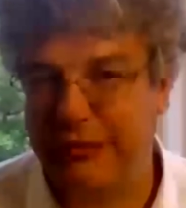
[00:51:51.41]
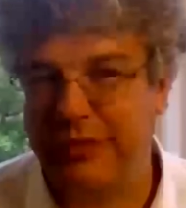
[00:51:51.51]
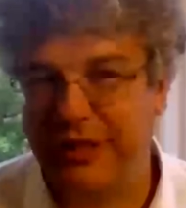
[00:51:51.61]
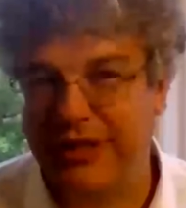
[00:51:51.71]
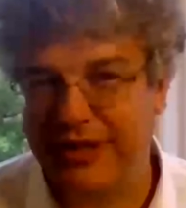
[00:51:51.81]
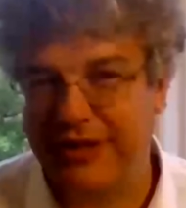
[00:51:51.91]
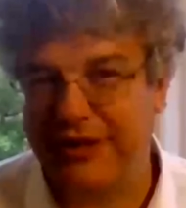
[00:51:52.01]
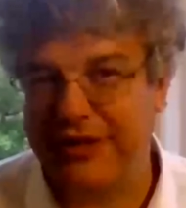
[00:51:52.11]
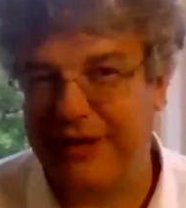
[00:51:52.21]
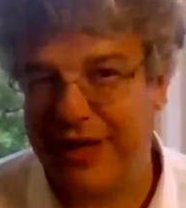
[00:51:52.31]
both
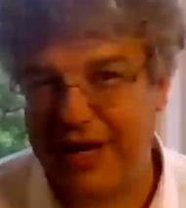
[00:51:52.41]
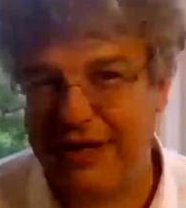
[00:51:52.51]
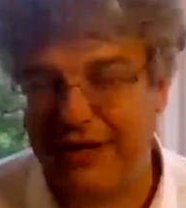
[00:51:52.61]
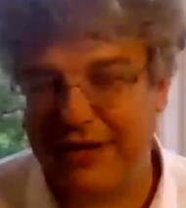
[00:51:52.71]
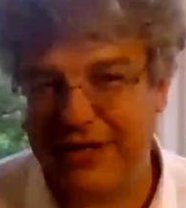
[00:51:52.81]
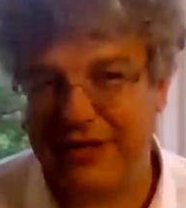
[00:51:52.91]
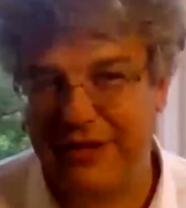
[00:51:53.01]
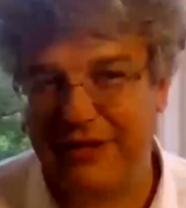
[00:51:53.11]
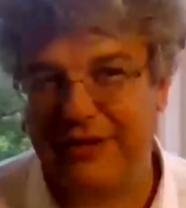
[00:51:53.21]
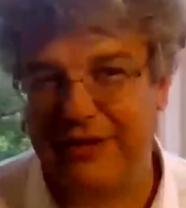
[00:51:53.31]
politically and
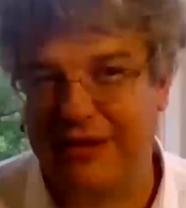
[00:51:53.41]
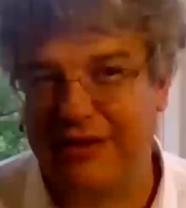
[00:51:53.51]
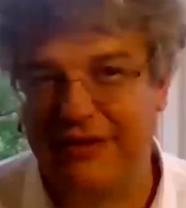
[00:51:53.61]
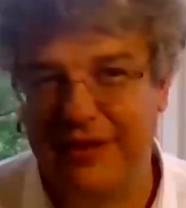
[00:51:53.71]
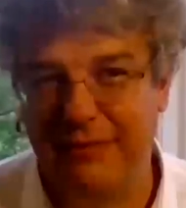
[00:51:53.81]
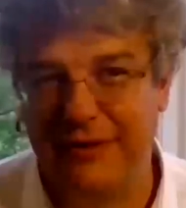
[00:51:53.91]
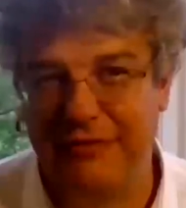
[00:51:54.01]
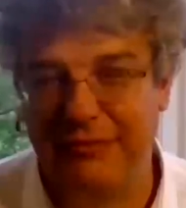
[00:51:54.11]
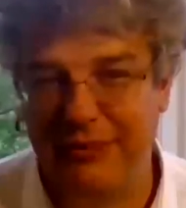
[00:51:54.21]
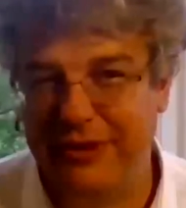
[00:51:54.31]
actually on the ground,
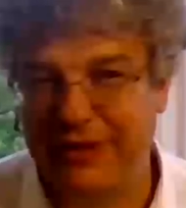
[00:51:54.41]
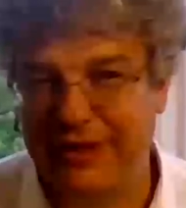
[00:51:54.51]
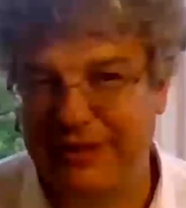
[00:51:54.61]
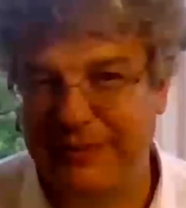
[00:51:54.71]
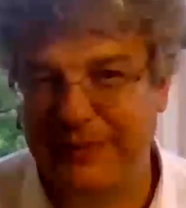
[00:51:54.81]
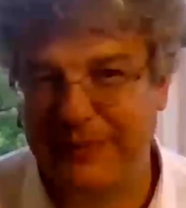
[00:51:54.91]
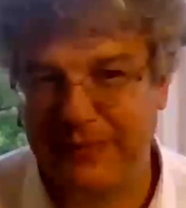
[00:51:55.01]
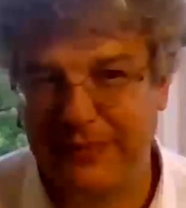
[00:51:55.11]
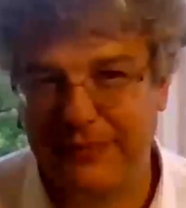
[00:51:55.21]
number of people dying.